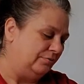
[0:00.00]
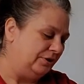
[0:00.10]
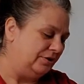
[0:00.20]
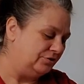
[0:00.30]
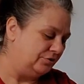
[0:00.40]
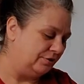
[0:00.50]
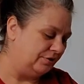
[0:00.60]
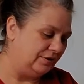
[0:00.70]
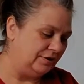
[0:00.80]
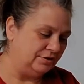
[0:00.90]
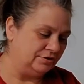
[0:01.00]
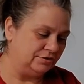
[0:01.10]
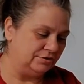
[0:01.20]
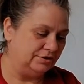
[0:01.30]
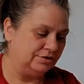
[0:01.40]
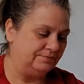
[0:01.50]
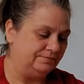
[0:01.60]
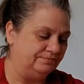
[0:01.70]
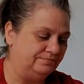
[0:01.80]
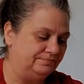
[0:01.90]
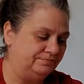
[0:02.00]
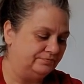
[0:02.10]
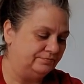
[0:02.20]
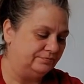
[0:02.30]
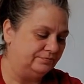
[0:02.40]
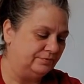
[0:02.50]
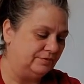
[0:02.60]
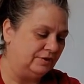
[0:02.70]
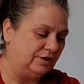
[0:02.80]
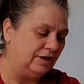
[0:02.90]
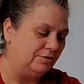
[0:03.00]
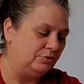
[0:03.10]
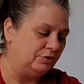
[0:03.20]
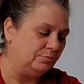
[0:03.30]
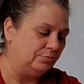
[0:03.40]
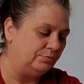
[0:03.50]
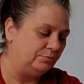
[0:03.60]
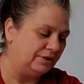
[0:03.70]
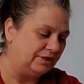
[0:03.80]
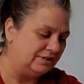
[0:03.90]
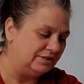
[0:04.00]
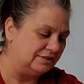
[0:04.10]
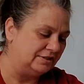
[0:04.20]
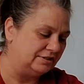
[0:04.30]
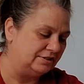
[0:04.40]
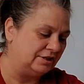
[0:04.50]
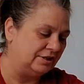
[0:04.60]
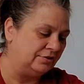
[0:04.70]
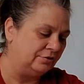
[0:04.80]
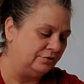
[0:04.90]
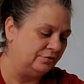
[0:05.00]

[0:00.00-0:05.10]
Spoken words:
pinch around the edges, and I'm going to piece this together.